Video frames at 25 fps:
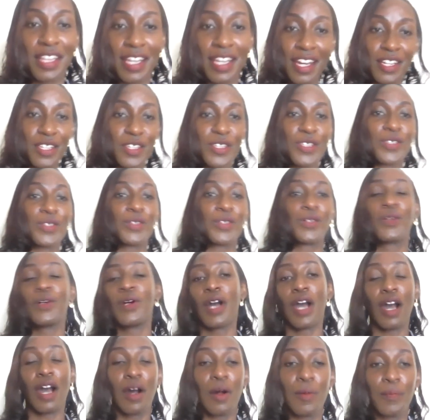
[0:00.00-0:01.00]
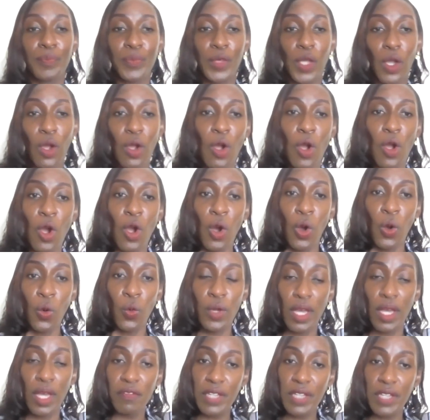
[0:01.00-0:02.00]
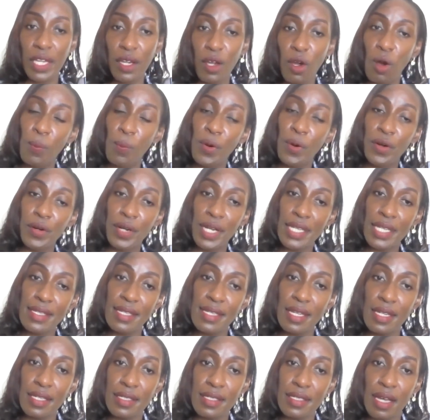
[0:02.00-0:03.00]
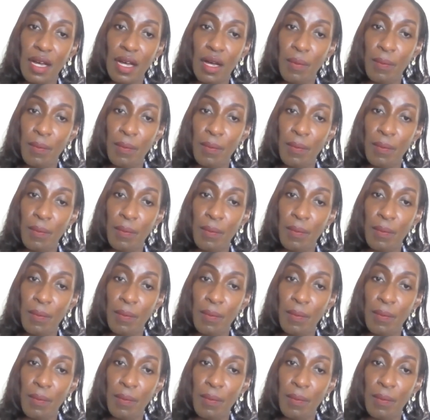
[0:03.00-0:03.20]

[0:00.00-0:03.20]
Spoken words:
there. So we have incorporated